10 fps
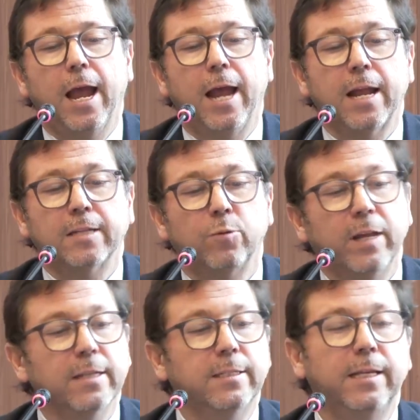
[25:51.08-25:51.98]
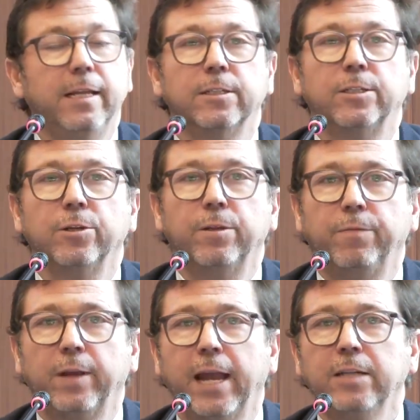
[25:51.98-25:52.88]
And as we can see, the
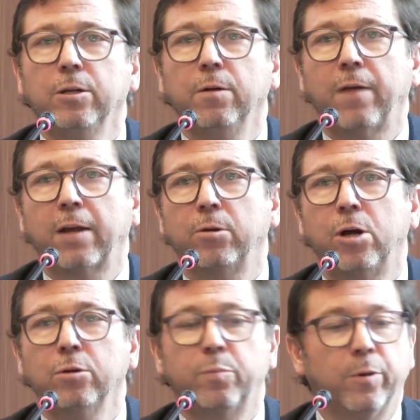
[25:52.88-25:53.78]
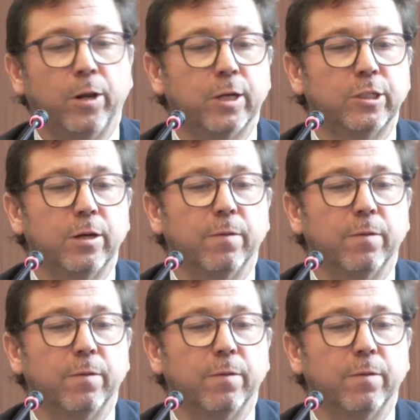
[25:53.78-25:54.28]
certification of agricultural production